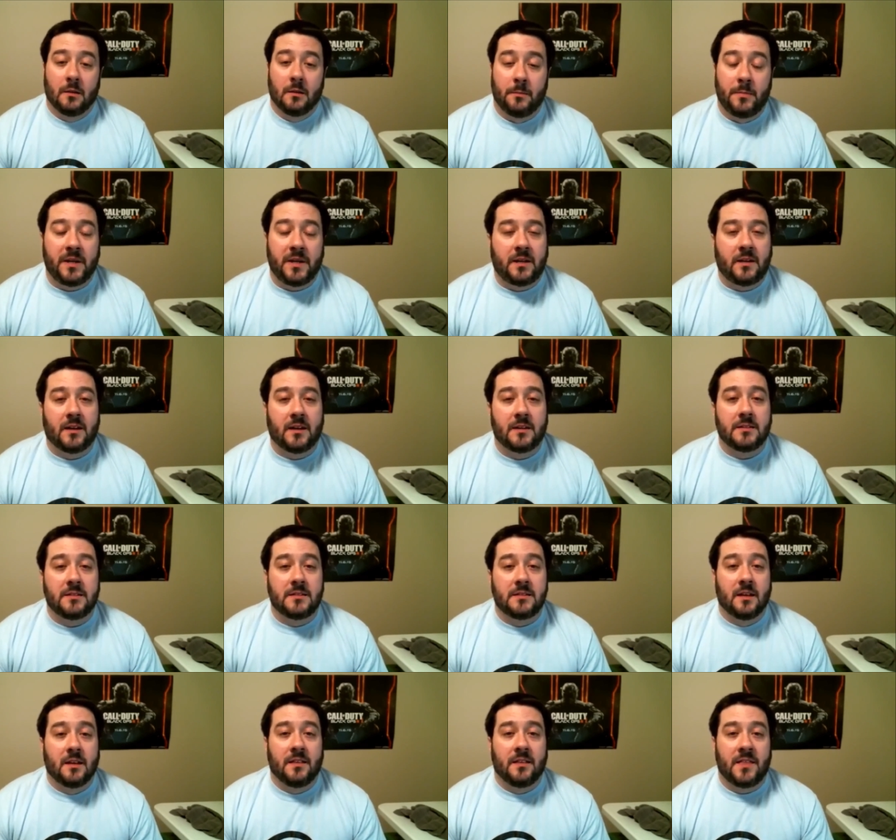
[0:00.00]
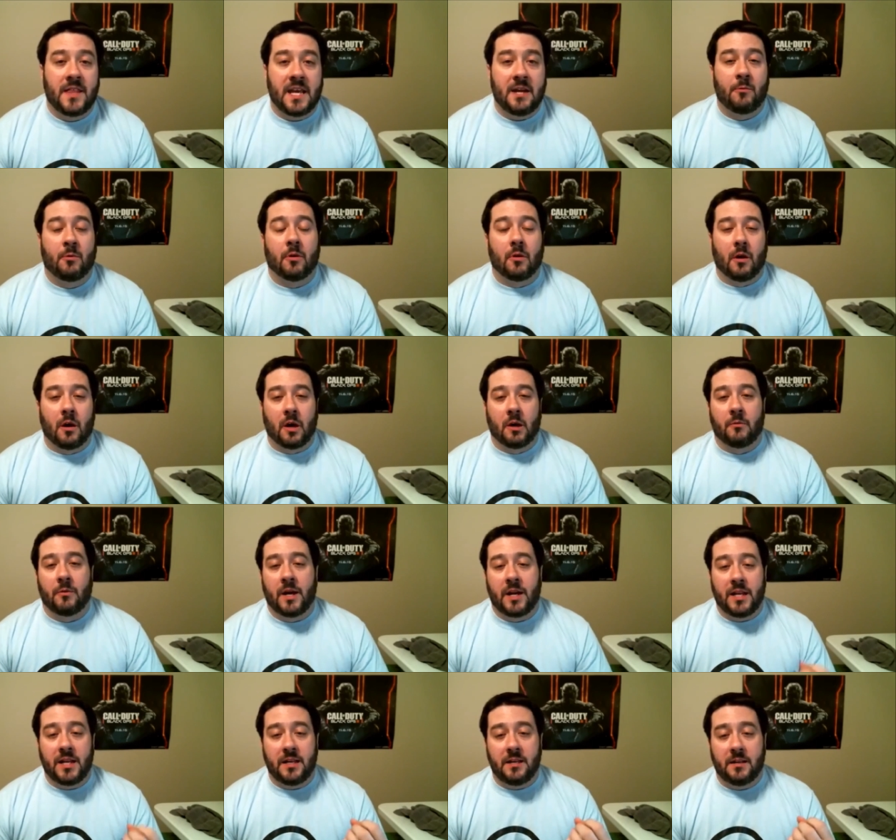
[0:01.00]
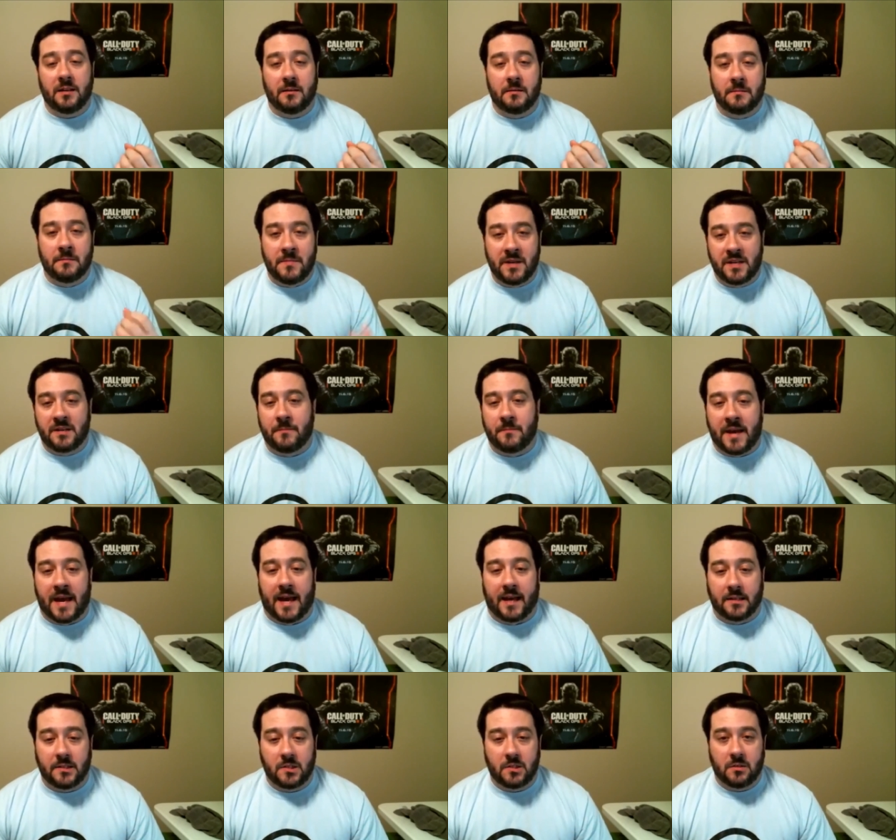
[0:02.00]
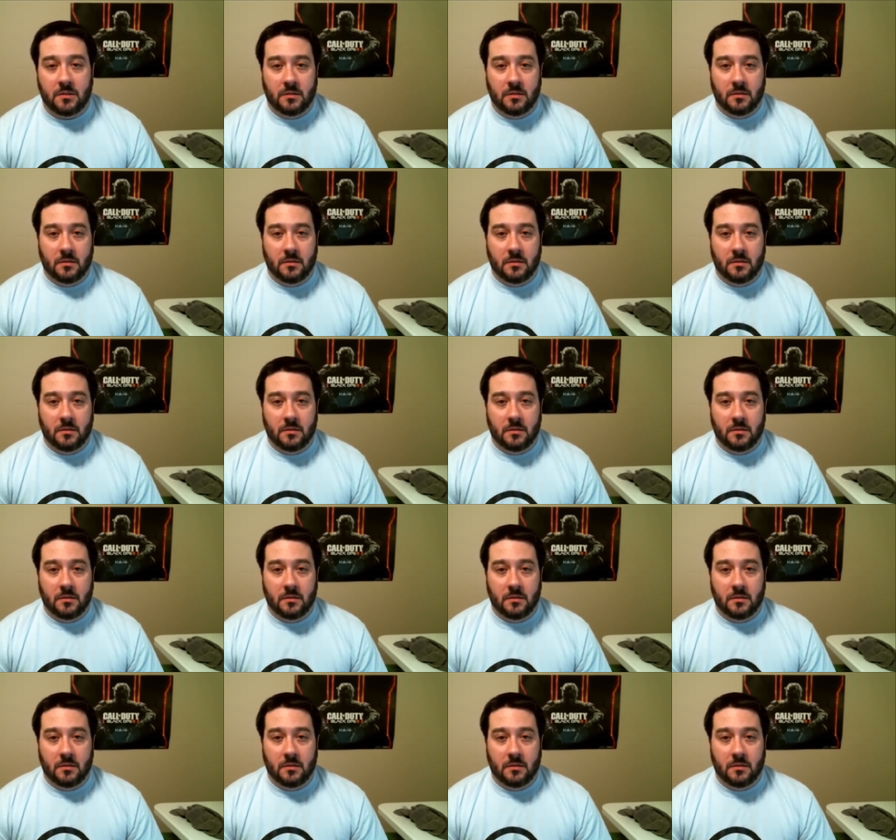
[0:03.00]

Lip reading: Because they were already mid-match.